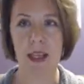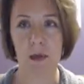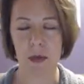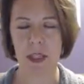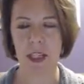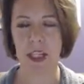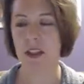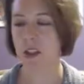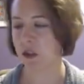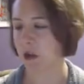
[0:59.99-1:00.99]
in
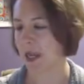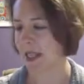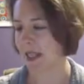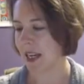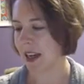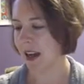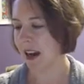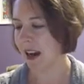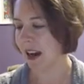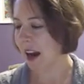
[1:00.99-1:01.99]
particular crazy.
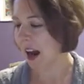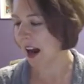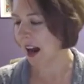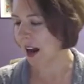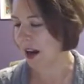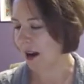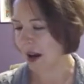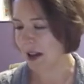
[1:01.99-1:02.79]
As